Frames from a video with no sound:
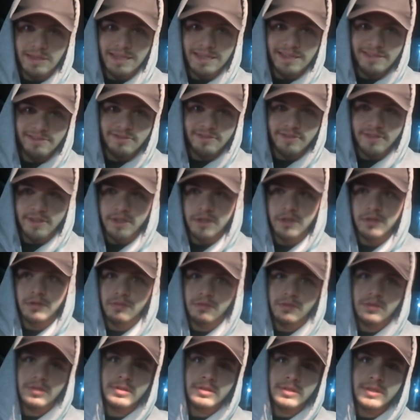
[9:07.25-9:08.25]
8 fat,
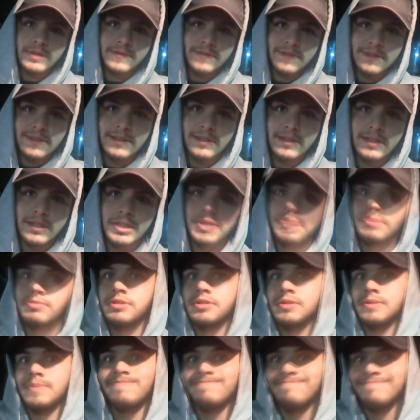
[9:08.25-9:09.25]
11
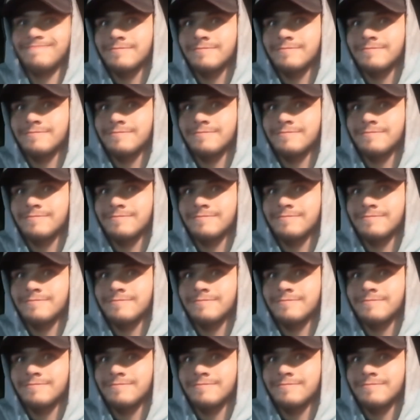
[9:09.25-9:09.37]
carbs.